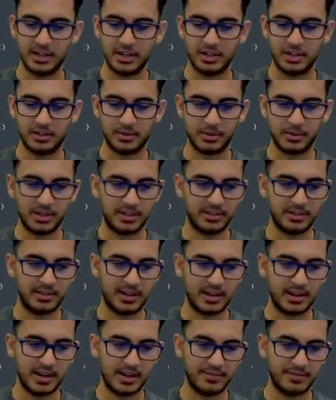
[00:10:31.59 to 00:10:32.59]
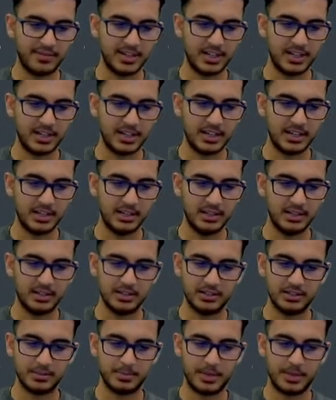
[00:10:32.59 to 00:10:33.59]
So we're gonna say every key
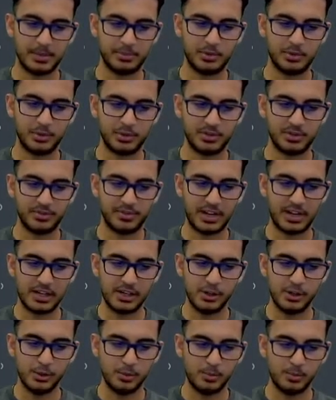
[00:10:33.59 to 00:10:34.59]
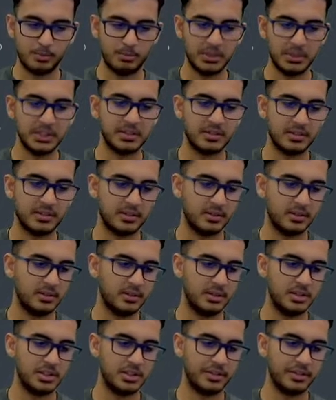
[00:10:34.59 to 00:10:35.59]
is mapped to its value, but
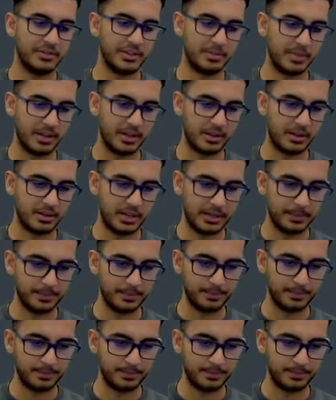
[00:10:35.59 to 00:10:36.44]
shifted by 3.